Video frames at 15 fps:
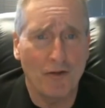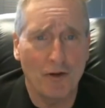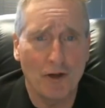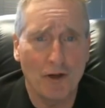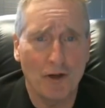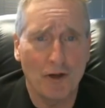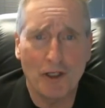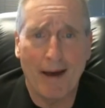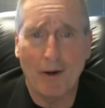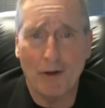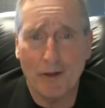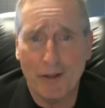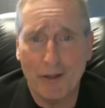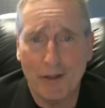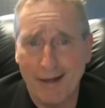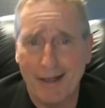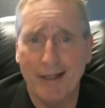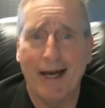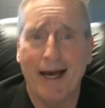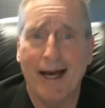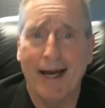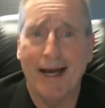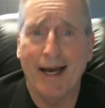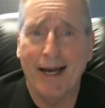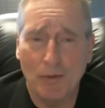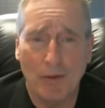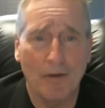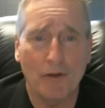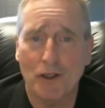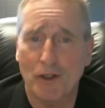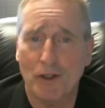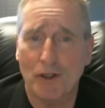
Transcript: first responders on the line throughout this